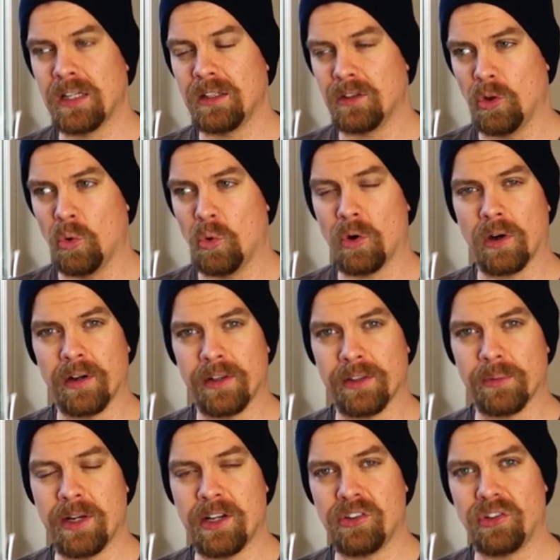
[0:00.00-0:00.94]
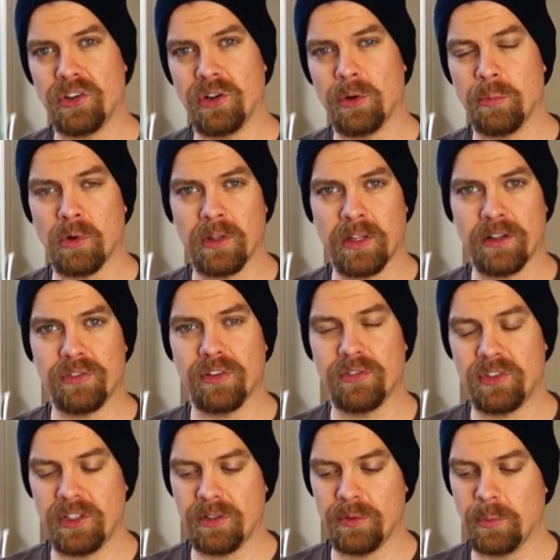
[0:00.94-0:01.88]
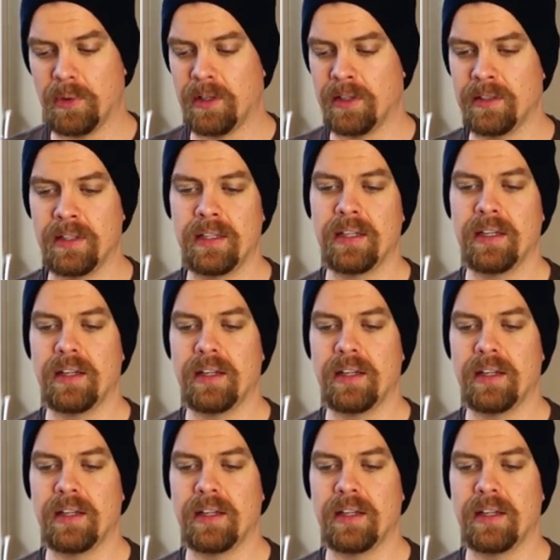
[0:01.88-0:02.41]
lower on the ratio, more like 15-1.